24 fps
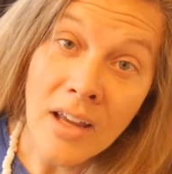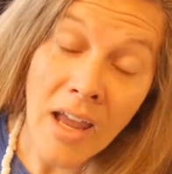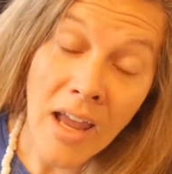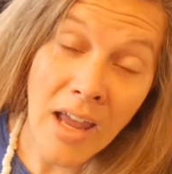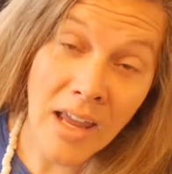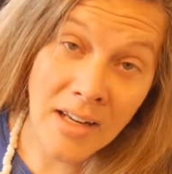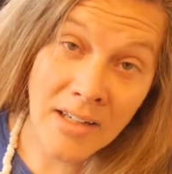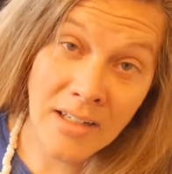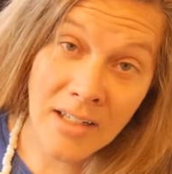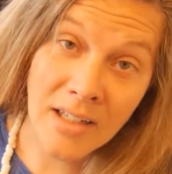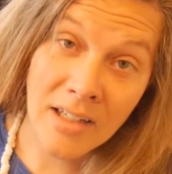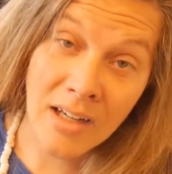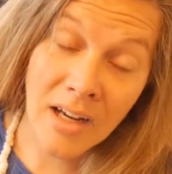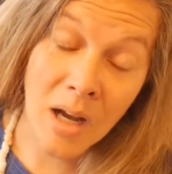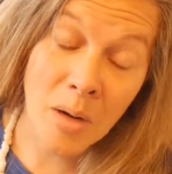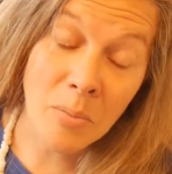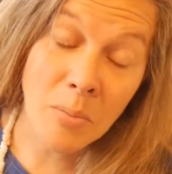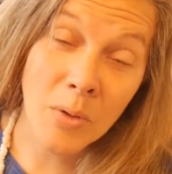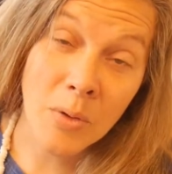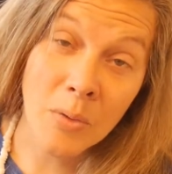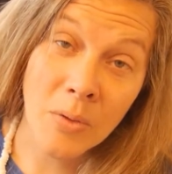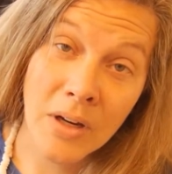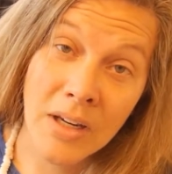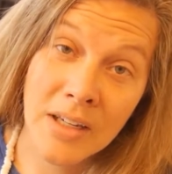ending
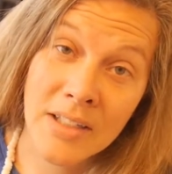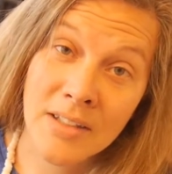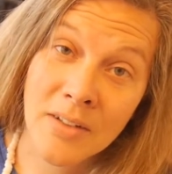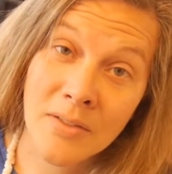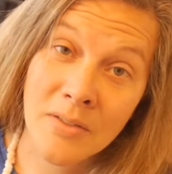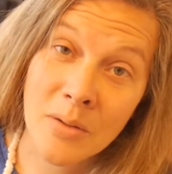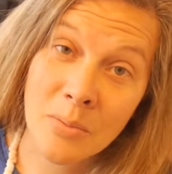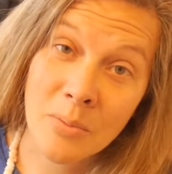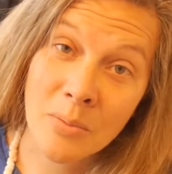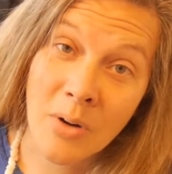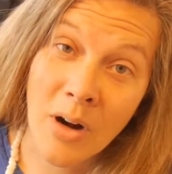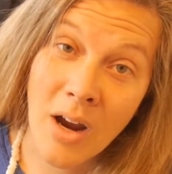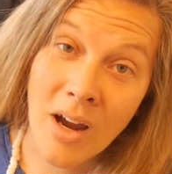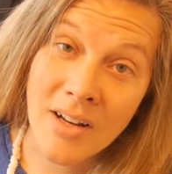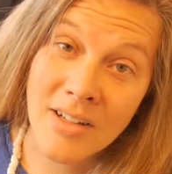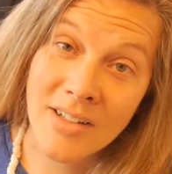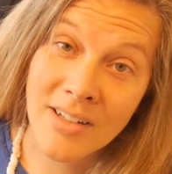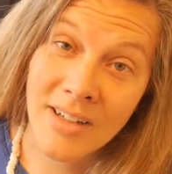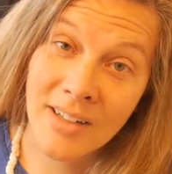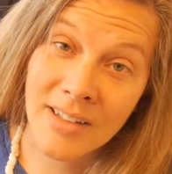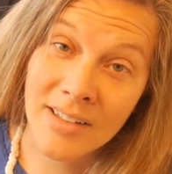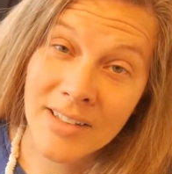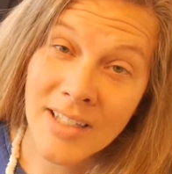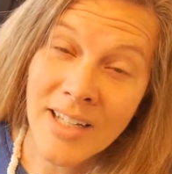couple weeks of the
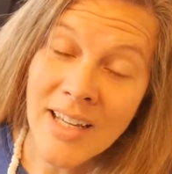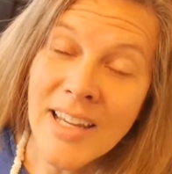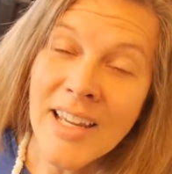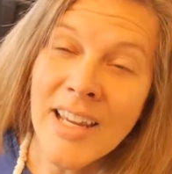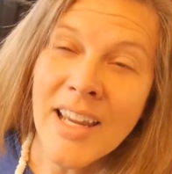project.